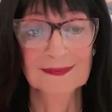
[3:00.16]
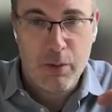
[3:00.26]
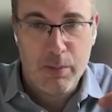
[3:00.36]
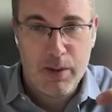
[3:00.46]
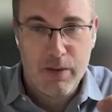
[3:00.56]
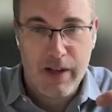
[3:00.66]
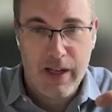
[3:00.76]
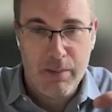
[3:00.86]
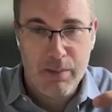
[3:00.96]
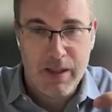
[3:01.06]
forms of
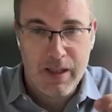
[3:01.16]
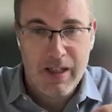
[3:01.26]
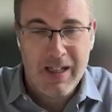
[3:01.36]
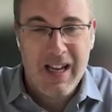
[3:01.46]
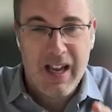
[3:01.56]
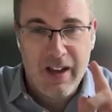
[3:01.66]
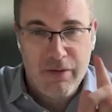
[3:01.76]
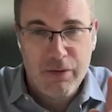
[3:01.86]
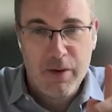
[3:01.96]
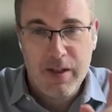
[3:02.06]
AMD
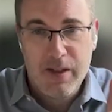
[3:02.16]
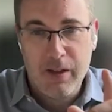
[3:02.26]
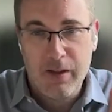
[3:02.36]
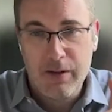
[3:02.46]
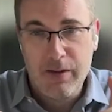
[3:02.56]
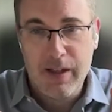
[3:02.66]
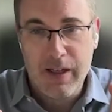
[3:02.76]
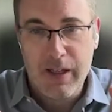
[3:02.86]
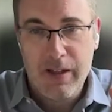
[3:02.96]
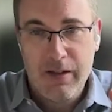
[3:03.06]
every single
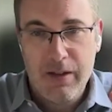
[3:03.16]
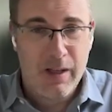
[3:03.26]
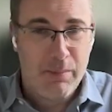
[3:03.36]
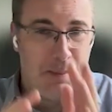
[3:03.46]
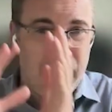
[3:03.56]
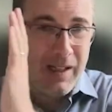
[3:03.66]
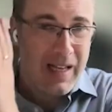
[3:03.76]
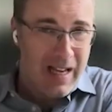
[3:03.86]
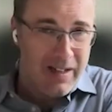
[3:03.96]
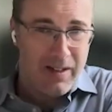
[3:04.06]
day. And then maybe the
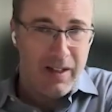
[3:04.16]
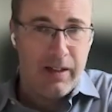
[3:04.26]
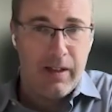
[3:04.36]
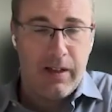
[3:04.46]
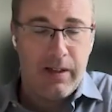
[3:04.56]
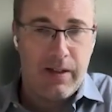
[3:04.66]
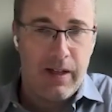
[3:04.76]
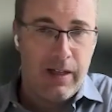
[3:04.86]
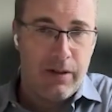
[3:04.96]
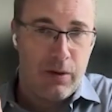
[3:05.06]
last thing that I'll
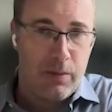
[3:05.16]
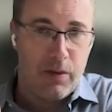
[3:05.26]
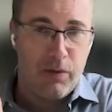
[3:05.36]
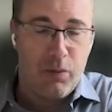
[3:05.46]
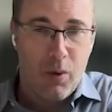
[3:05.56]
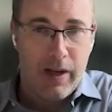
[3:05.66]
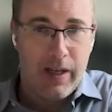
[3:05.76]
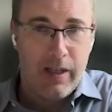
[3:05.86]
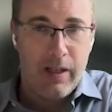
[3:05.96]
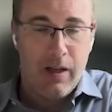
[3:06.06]
say in terms of
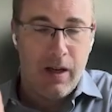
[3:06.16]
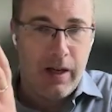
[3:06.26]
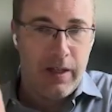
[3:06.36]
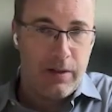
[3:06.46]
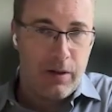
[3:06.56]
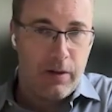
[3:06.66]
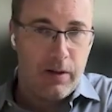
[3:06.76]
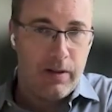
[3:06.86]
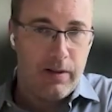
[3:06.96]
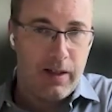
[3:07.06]
why I
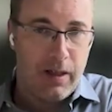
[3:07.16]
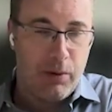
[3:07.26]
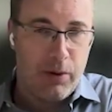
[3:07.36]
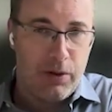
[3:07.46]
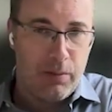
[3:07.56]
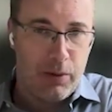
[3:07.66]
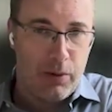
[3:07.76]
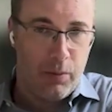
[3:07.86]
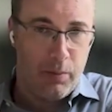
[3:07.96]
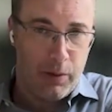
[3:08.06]
started this collaboration
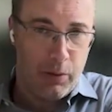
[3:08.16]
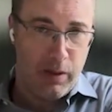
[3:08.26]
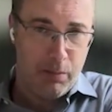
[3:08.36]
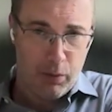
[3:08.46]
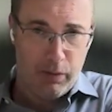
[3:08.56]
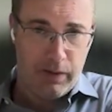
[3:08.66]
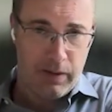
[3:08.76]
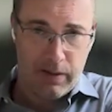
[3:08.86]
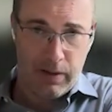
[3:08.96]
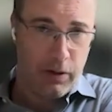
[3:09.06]
bet- between
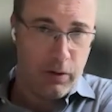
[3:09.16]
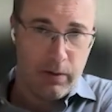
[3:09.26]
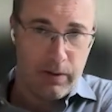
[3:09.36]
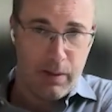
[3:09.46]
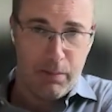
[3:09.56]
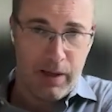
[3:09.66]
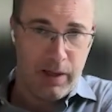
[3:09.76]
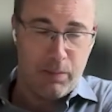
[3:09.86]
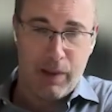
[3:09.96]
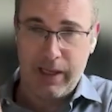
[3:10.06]
Moorfields and Google
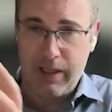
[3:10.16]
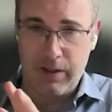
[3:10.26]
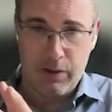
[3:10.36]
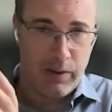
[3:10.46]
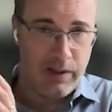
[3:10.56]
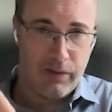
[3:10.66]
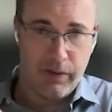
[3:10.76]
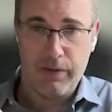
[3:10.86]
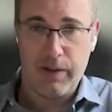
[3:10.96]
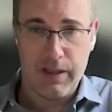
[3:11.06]
DeepMind back in
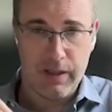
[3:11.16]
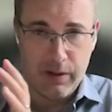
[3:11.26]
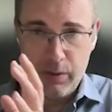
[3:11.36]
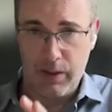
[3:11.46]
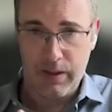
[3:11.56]
2015 and